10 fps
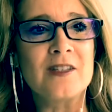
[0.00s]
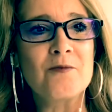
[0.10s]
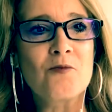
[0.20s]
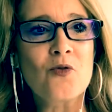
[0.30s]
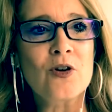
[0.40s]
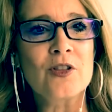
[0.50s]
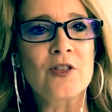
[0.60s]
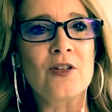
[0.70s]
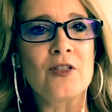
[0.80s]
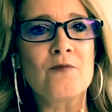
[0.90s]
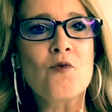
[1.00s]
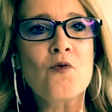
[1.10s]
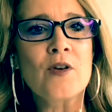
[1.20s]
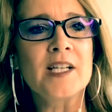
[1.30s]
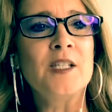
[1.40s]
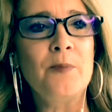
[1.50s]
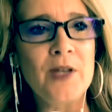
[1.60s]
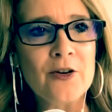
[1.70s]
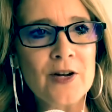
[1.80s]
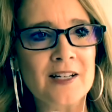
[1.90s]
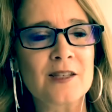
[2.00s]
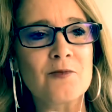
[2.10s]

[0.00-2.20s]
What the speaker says: The more experience,